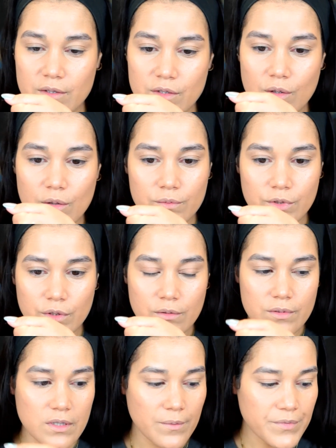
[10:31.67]
So, you know,
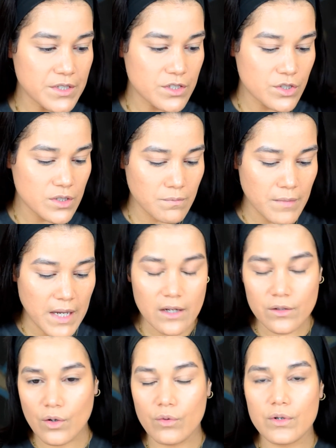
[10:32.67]
something to just make
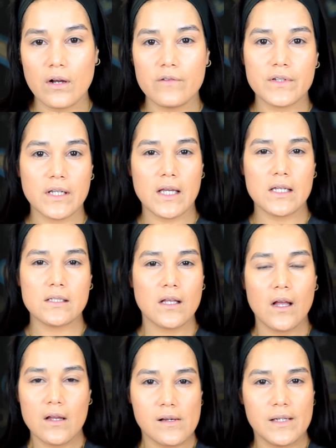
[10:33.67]
note of in case
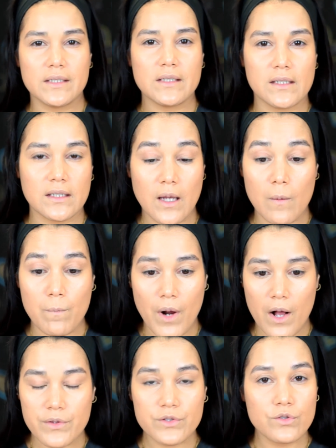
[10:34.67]
anything like that
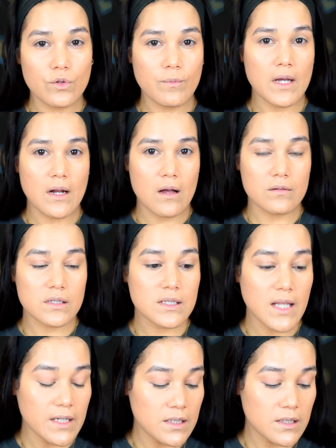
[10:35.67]
bothers you, no matter how
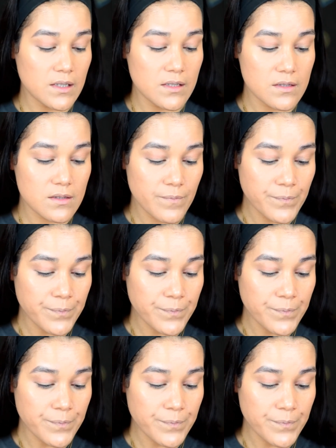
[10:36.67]
slight it is.